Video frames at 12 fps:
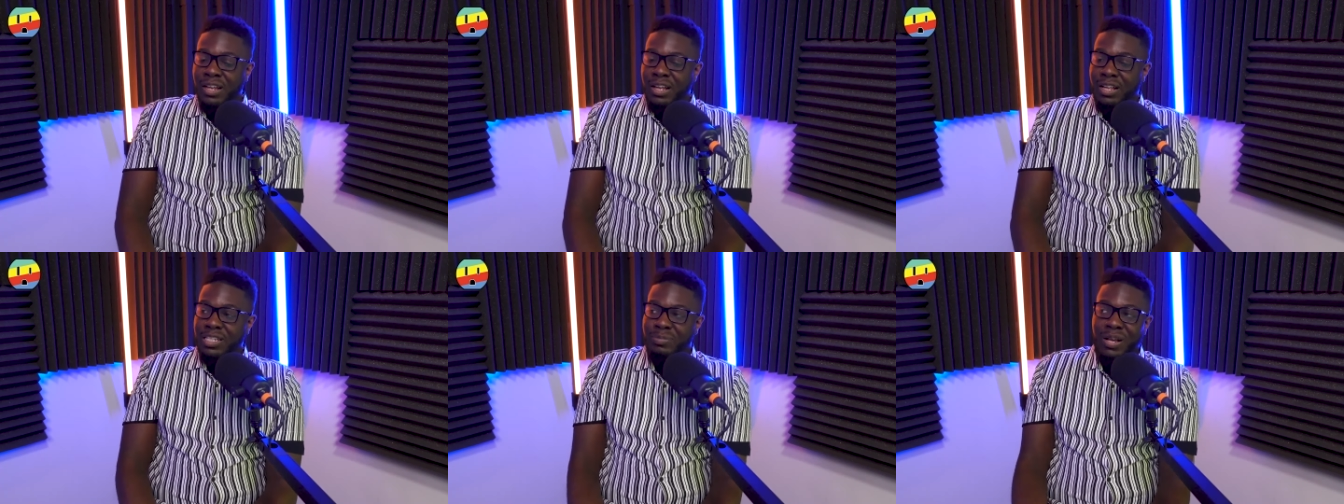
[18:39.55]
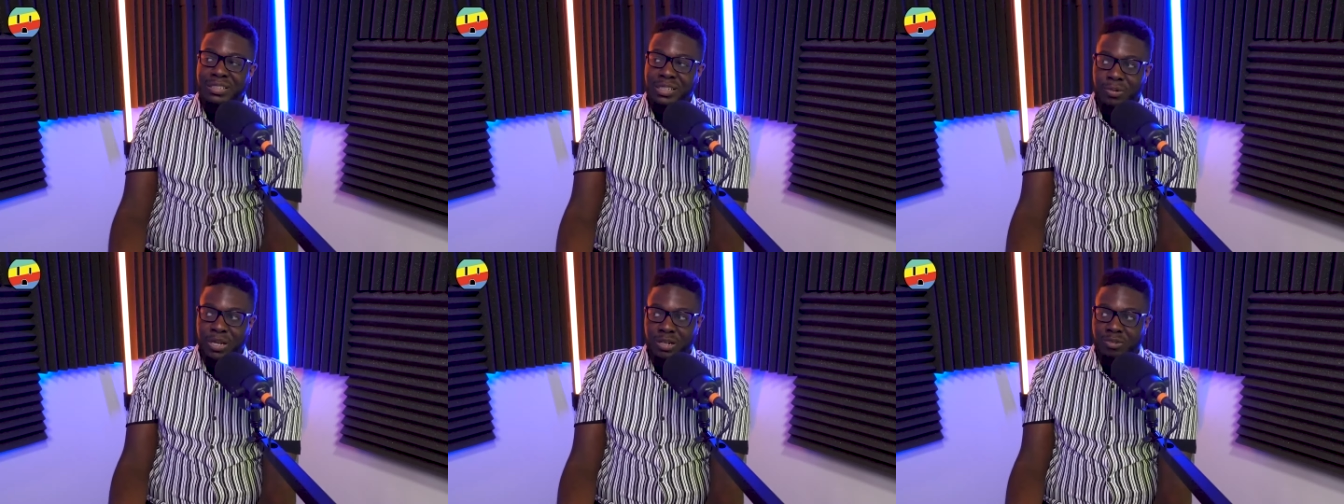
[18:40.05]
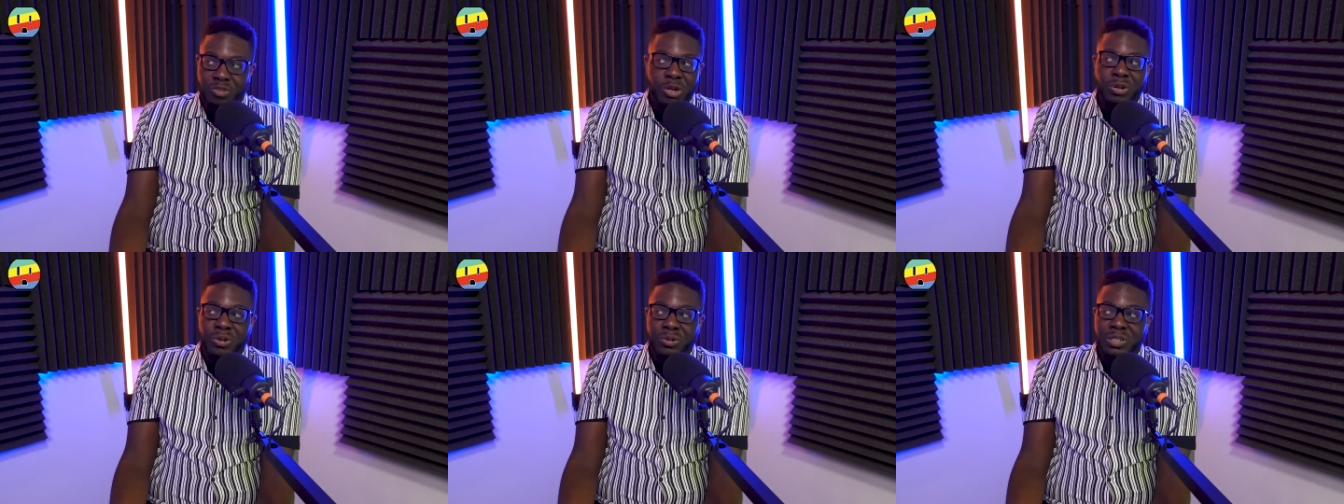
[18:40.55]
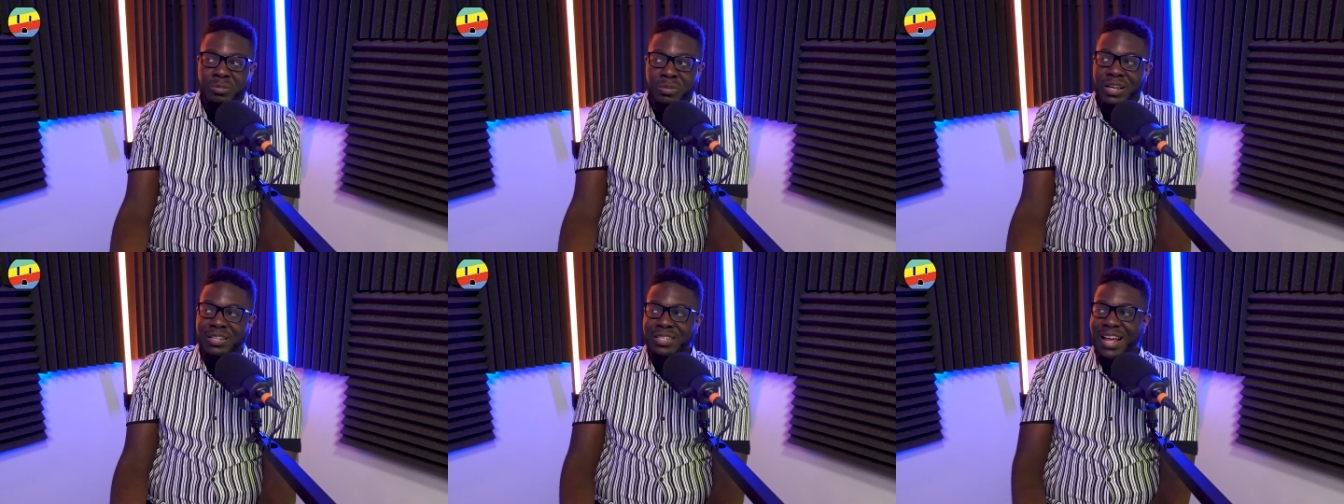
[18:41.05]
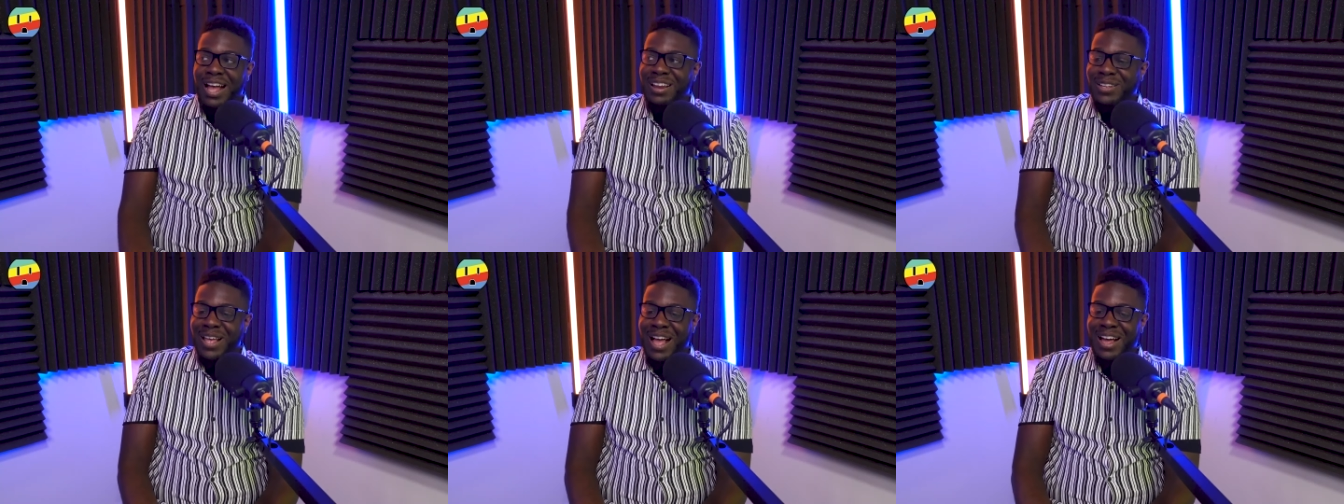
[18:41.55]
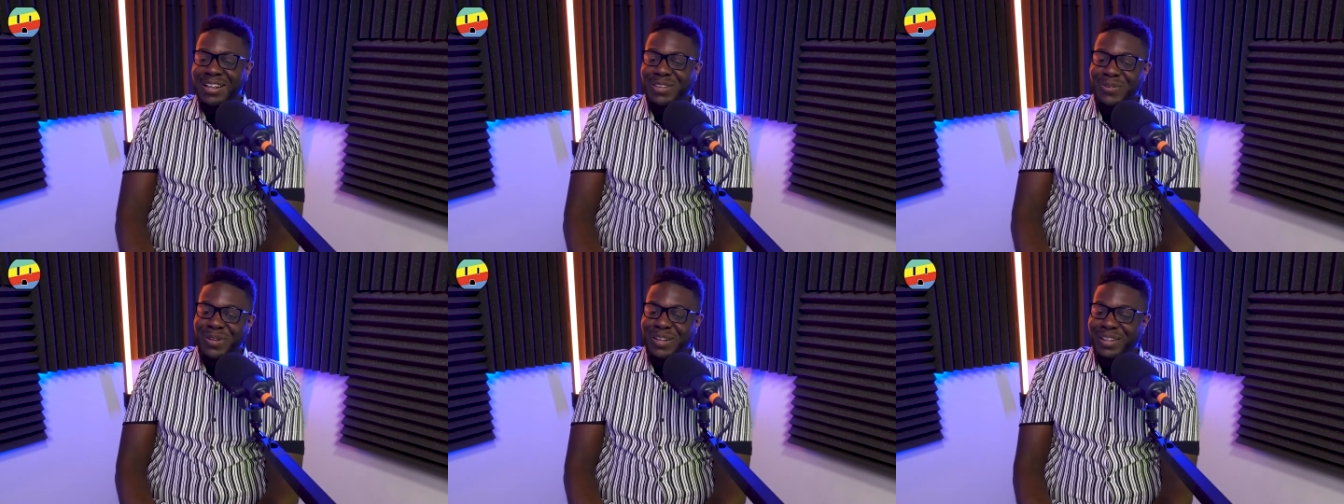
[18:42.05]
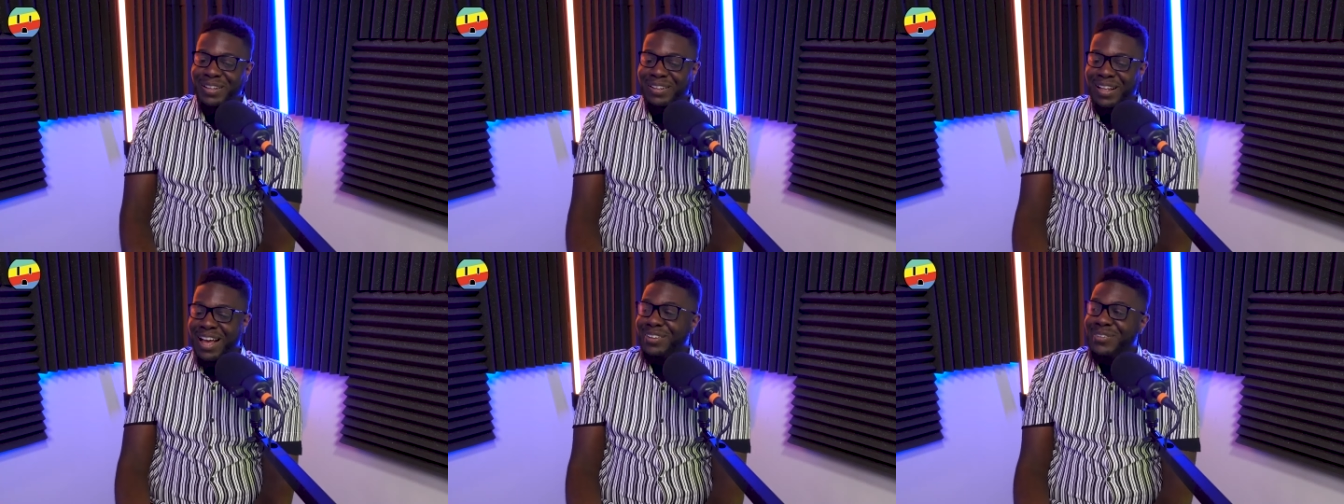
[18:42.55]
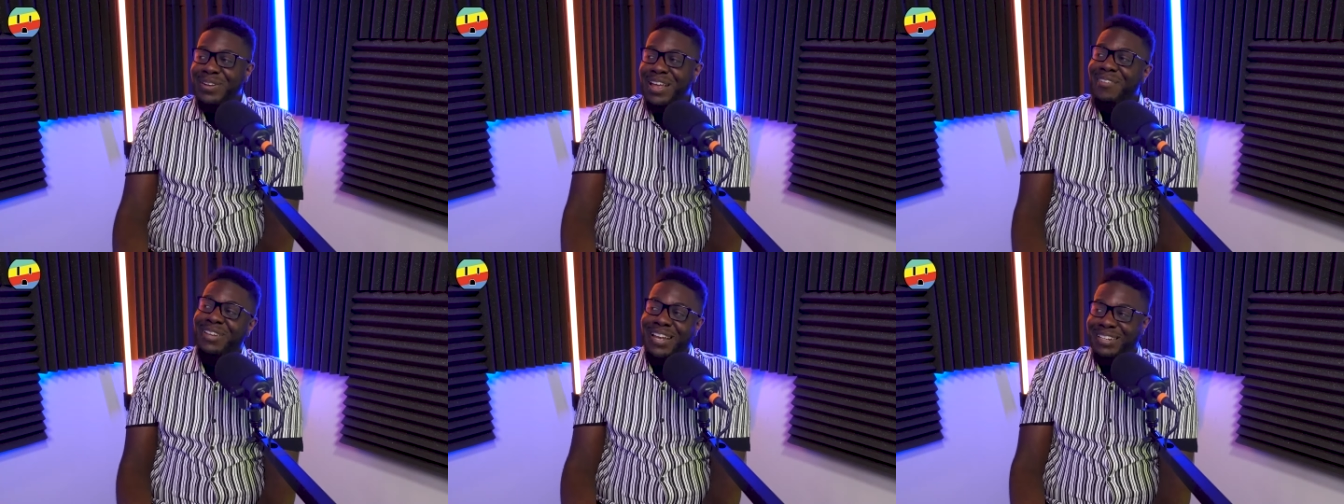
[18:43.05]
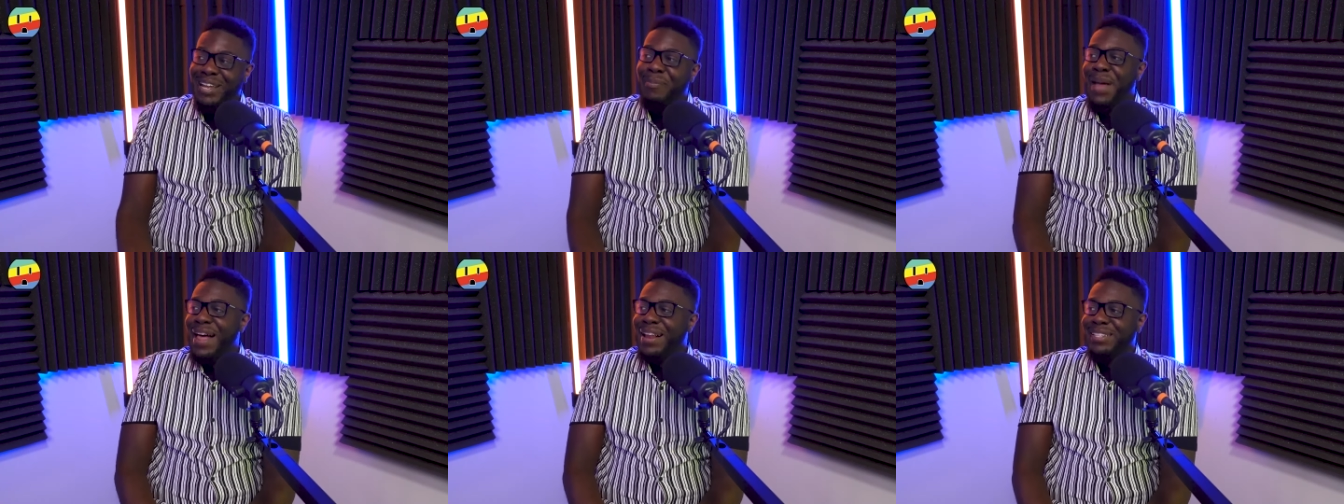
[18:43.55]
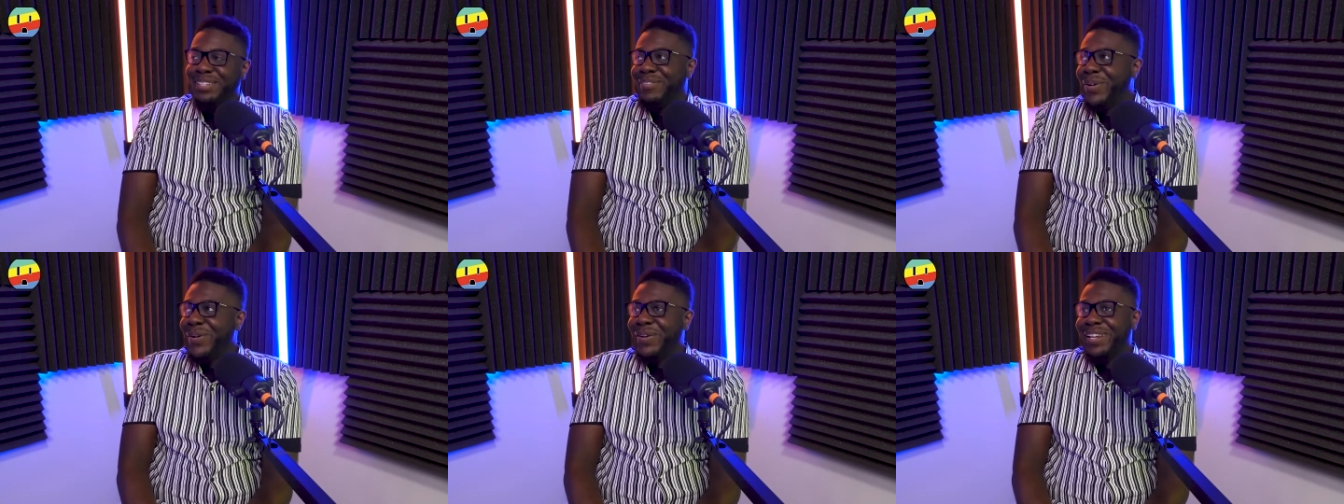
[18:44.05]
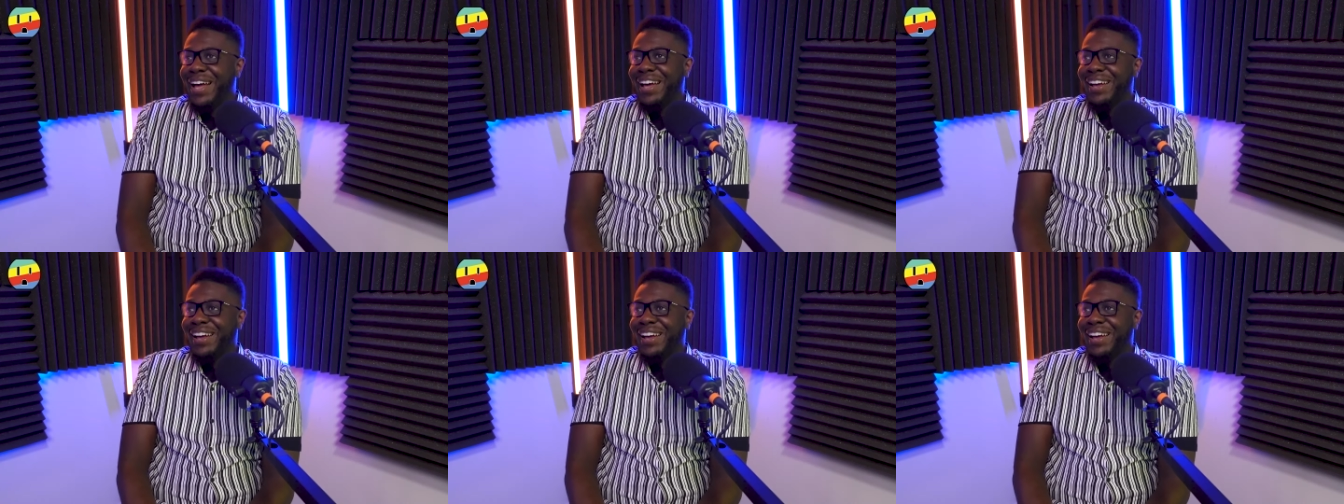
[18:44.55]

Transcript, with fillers: Especially when critical domains. Like how yeah. do you, how do you uh how do you navigate that balance of knowing like